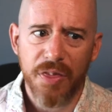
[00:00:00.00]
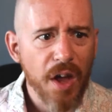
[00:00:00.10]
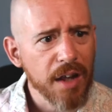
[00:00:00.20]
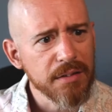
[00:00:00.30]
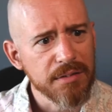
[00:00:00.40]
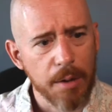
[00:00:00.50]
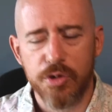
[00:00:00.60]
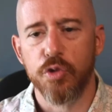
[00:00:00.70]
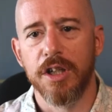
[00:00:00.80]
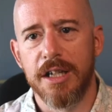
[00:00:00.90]
thought that
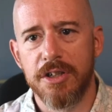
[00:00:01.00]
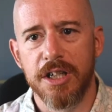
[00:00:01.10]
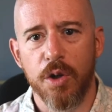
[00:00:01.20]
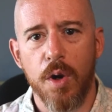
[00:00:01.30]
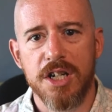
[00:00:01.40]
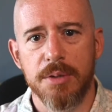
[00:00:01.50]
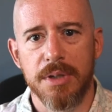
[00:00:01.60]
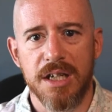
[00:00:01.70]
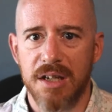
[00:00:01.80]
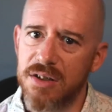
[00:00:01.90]
was a really interesting question
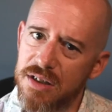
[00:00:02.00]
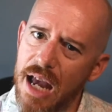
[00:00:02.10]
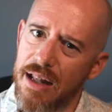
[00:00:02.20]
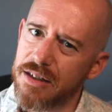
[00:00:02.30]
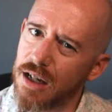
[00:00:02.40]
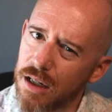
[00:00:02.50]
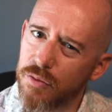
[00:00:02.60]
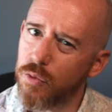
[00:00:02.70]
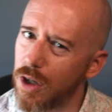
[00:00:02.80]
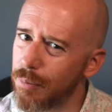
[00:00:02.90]
because, yeah, that's kind
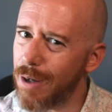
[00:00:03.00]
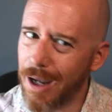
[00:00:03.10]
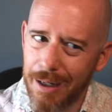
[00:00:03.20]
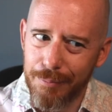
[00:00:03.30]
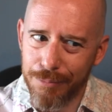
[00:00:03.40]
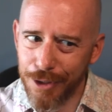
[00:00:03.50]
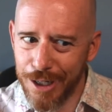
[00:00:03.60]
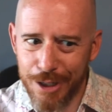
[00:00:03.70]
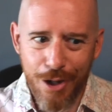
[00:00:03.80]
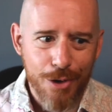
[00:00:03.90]
of where my
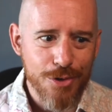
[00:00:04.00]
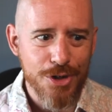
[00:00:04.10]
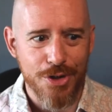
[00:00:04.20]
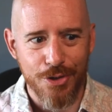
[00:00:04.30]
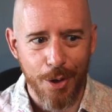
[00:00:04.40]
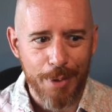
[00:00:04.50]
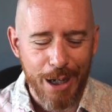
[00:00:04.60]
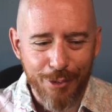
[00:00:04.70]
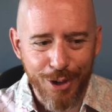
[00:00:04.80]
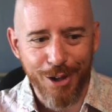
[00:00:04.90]
brain goes to. I
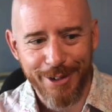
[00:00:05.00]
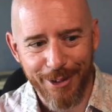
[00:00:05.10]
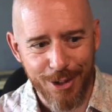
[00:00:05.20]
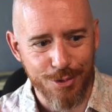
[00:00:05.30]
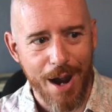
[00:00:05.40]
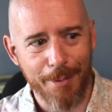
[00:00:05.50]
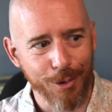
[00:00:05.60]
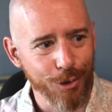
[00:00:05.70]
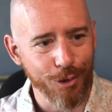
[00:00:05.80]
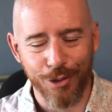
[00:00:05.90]
mean, I've gone down this rabbit
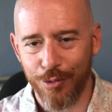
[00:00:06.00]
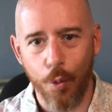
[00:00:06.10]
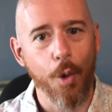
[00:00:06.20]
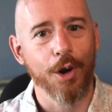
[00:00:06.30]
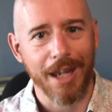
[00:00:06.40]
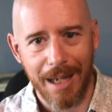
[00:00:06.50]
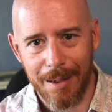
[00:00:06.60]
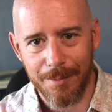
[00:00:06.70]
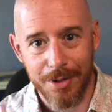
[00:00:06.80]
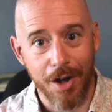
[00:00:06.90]
hole of war
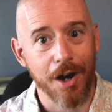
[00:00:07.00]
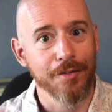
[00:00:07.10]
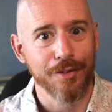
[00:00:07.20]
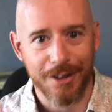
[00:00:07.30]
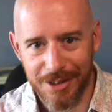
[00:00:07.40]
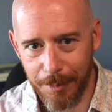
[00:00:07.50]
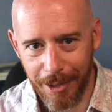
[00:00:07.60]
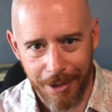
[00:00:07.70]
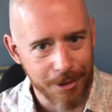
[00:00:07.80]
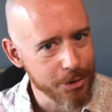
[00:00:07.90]
games, conflict
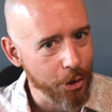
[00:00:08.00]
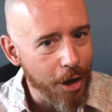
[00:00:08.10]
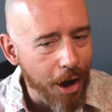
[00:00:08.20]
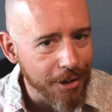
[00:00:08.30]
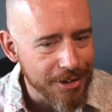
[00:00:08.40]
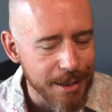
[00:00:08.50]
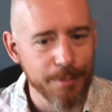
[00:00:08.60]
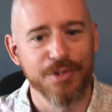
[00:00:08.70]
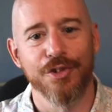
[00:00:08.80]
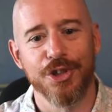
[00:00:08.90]
simulators, or con
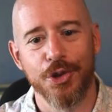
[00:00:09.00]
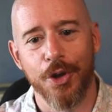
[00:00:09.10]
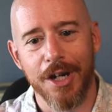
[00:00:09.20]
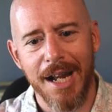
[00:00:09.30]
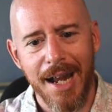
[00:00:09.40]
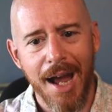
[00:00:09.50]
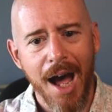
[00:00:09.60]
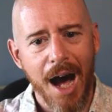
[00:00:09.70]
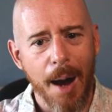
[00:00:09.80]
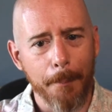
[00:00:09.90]
sims for short.
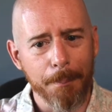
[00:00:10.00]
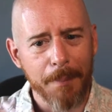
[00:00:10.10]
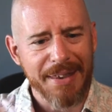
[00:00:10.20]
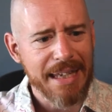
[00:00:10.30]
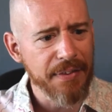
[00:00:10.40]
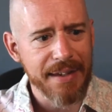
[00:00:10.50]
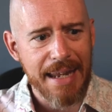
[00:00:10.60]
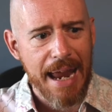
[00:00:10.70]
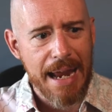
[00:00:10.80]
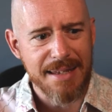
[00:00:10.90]
At the end of the
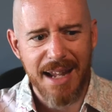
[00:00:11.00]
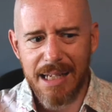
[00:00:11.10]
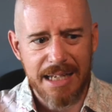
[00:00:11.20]
day, it's not